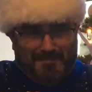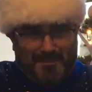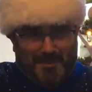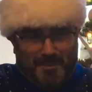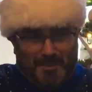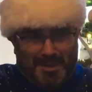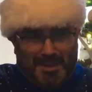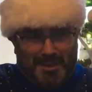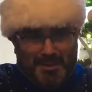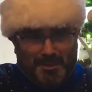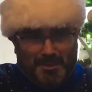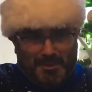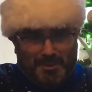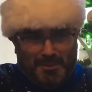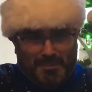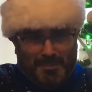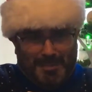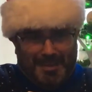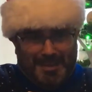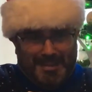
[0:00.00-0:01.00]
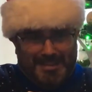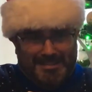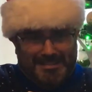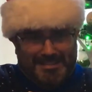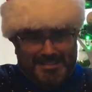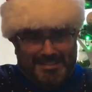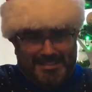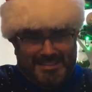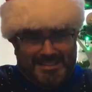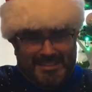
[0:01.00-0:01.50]
When he looked up again,
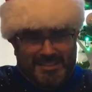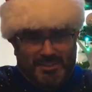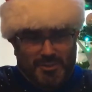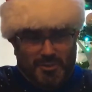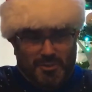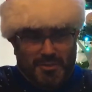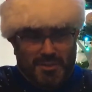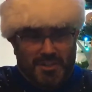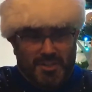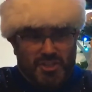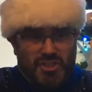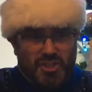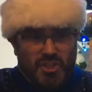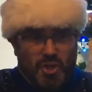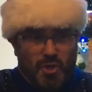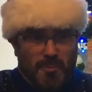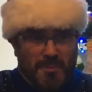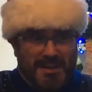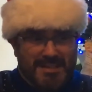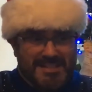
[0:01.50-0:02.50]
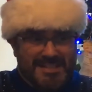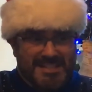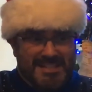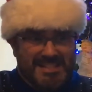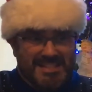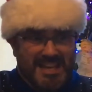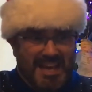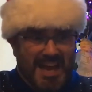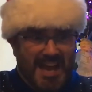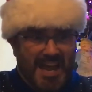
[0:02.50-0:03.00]
he saw that the snowman's
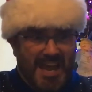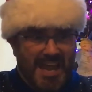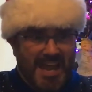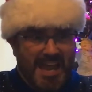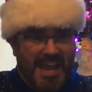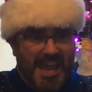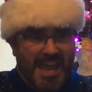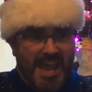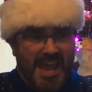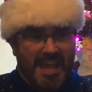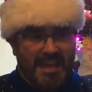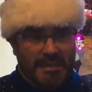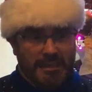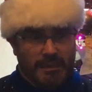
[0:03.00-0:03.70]
entire head